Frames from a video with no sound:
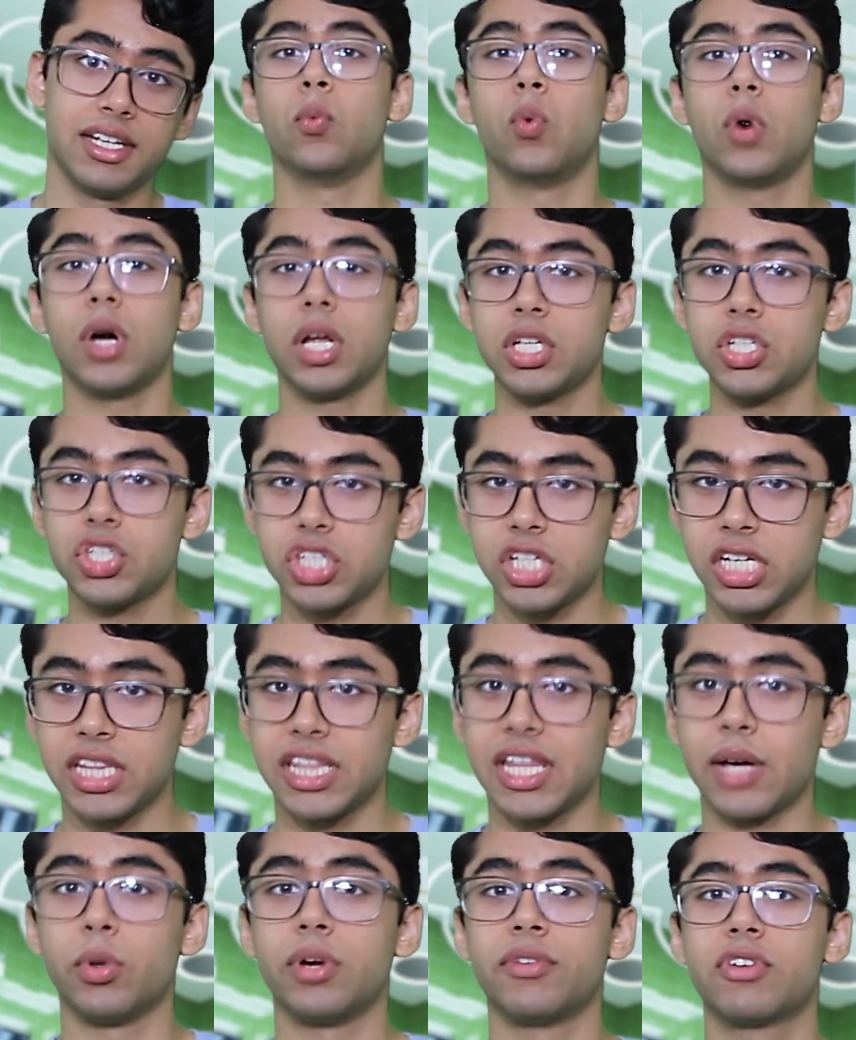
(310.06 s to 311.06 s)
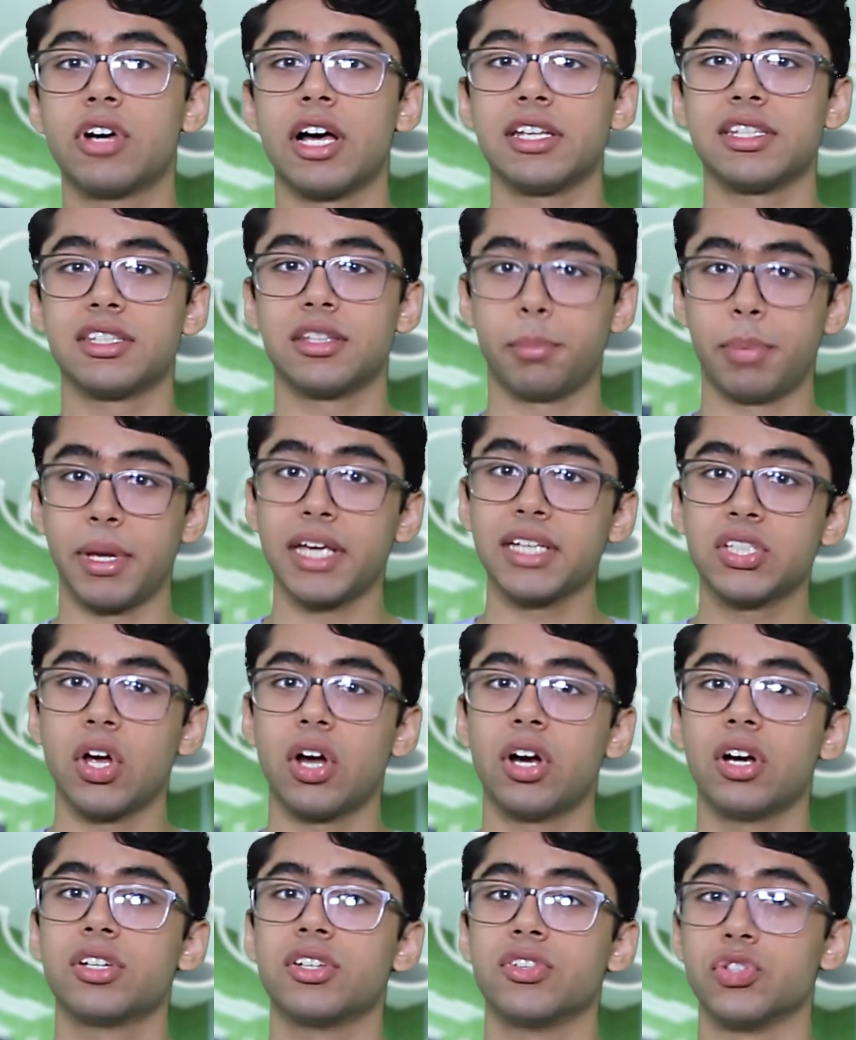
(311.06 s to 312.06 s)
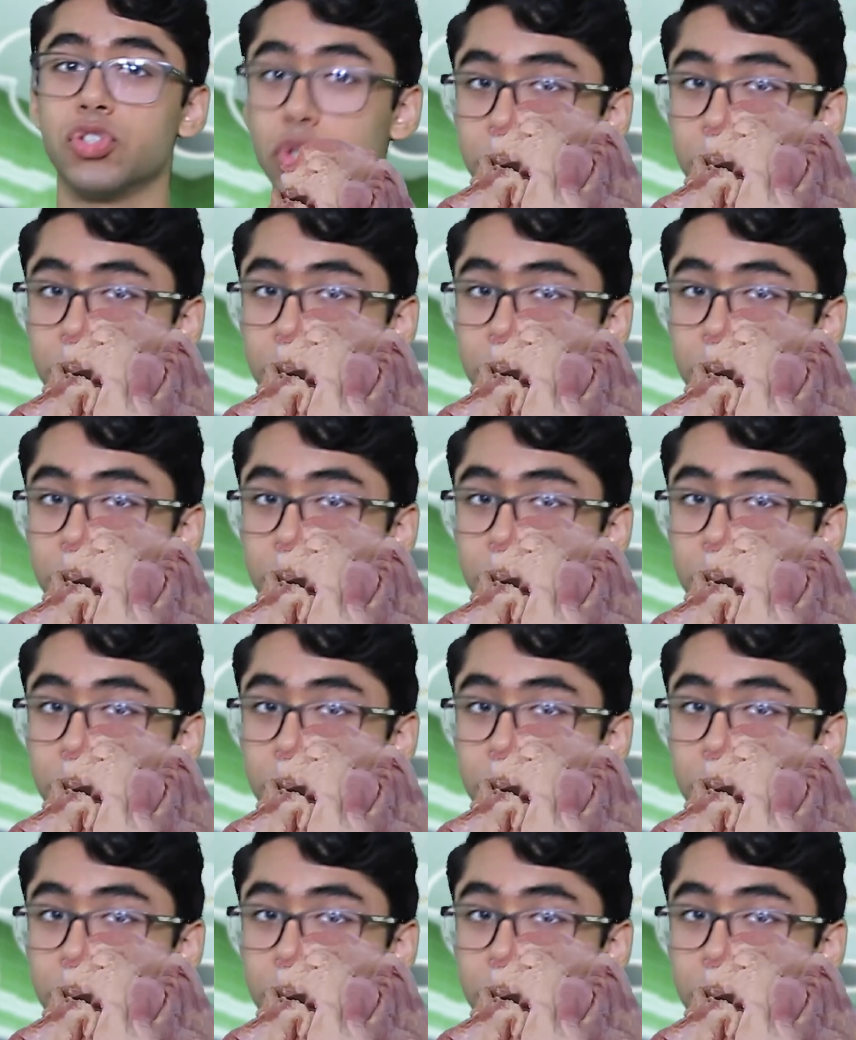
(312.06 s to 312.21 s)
and 1 gene that would have caused the pig's heart to